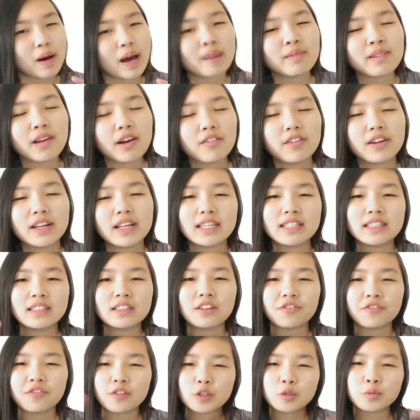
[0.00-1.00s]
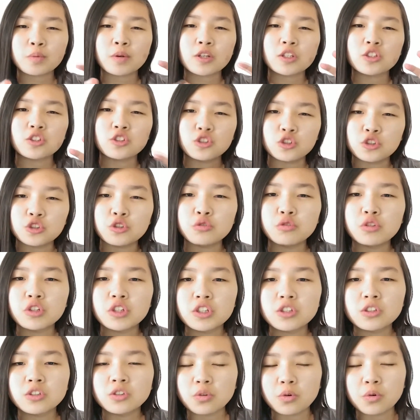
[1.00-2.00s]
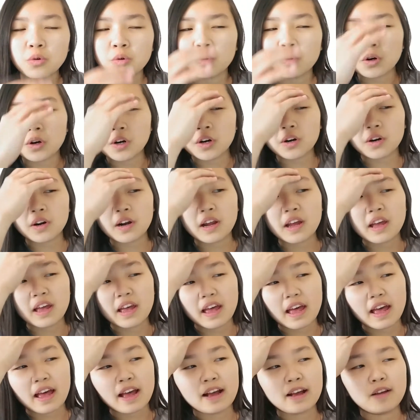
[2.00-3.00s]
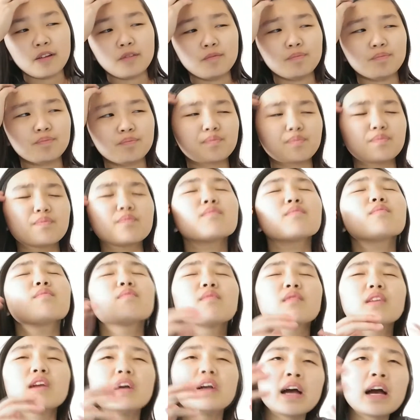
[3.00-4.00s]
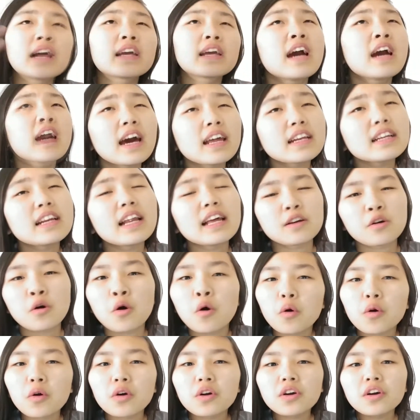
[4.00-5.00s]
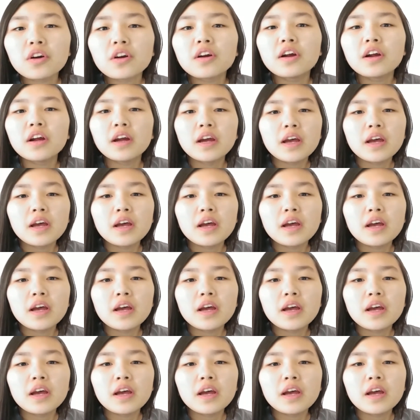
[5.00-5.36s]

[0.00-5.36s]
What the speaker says: I'm not really into first-person shooters, or, I kind of like horror.